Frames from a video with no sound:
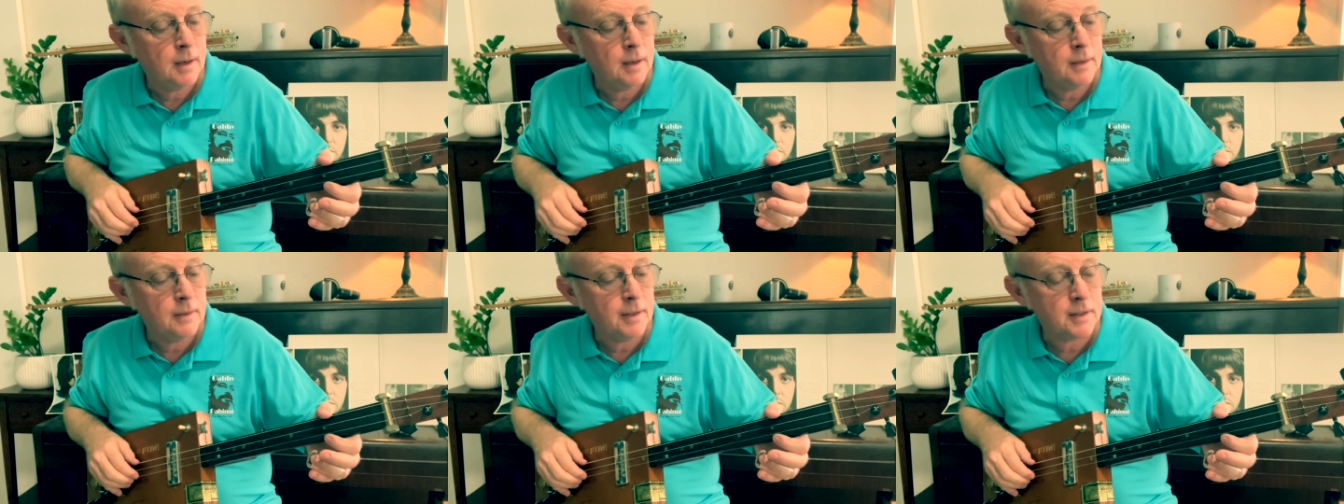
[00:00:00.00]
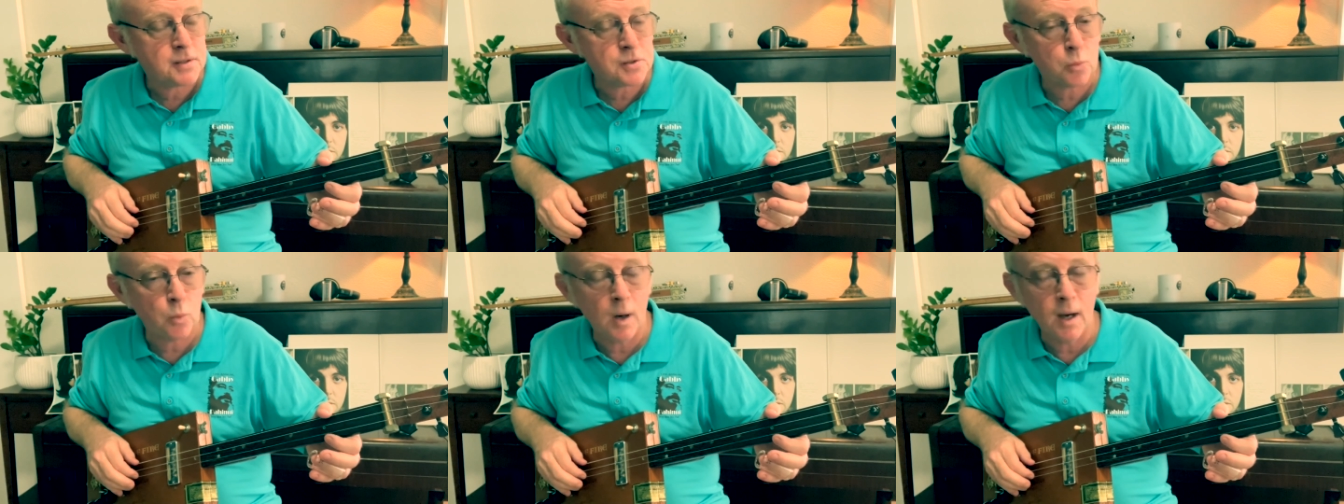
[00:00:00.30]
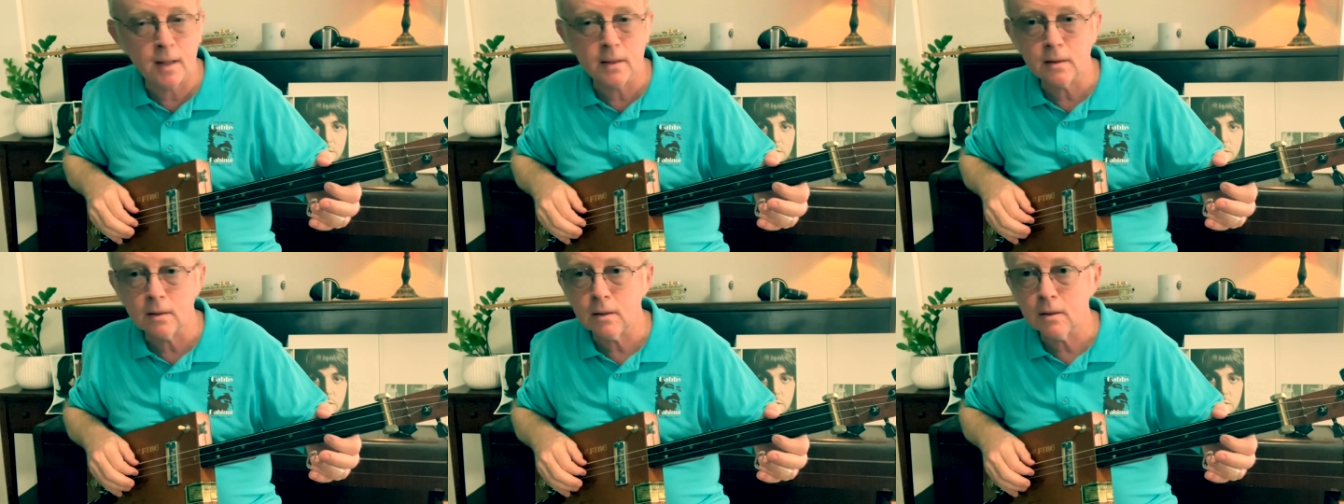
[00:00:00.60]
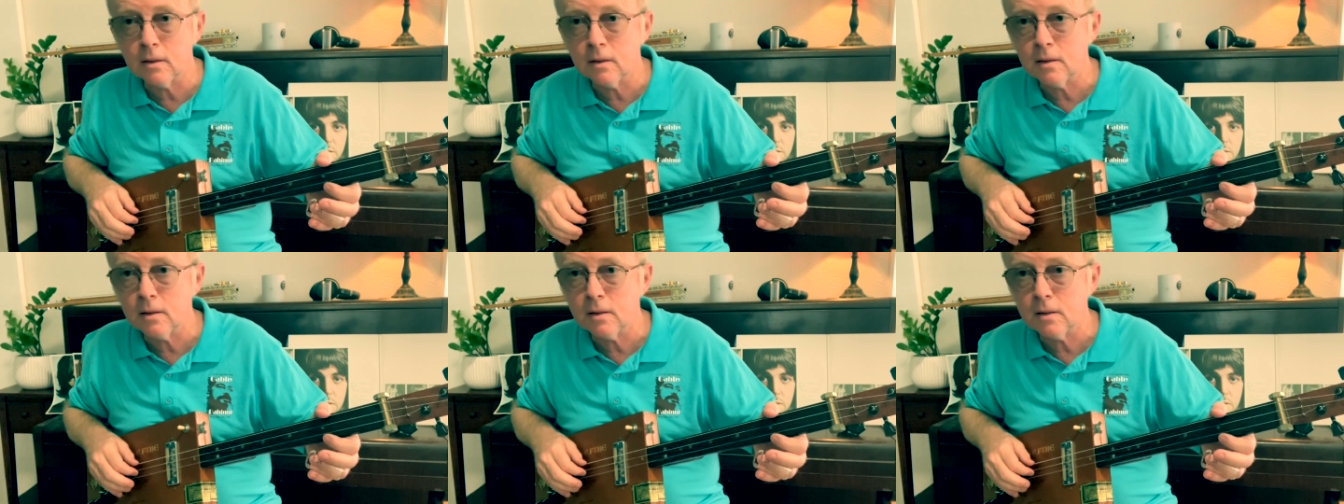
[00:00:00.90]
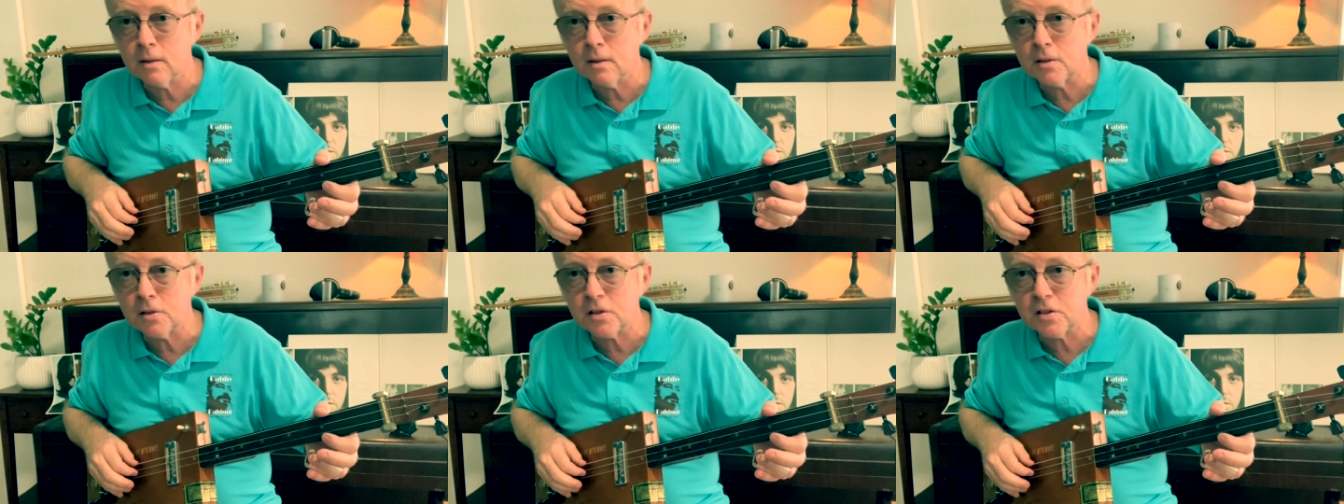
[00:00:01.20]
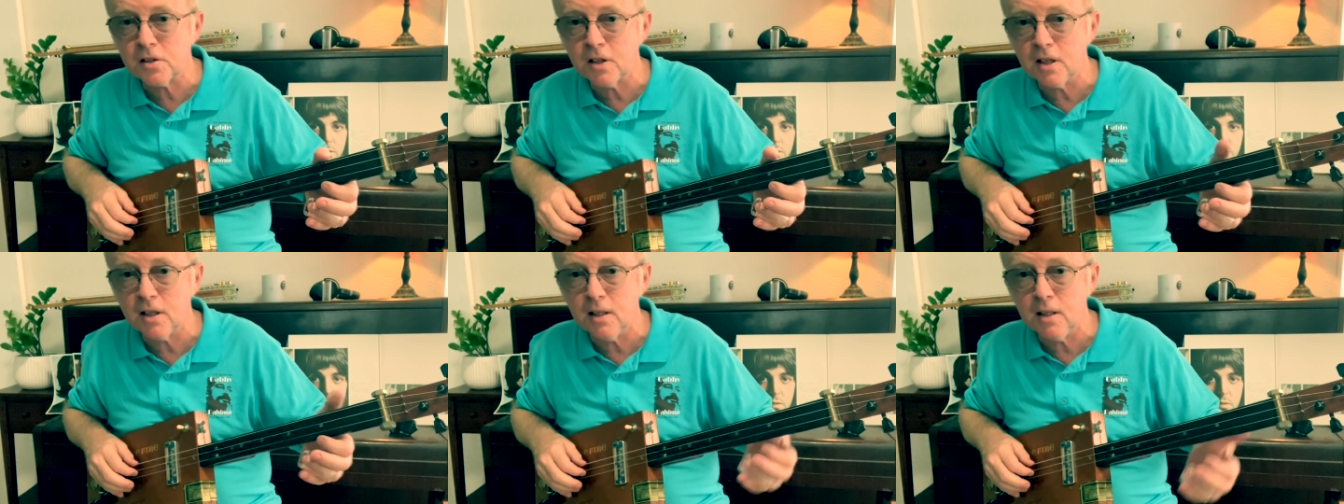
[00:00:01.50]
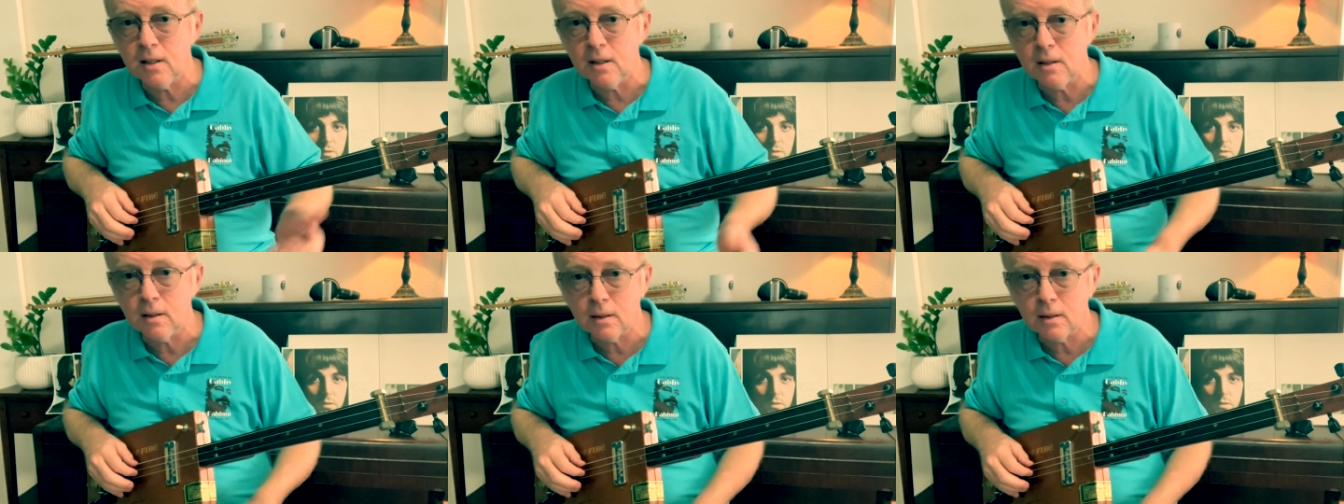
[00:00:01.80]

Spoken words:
Next one, C.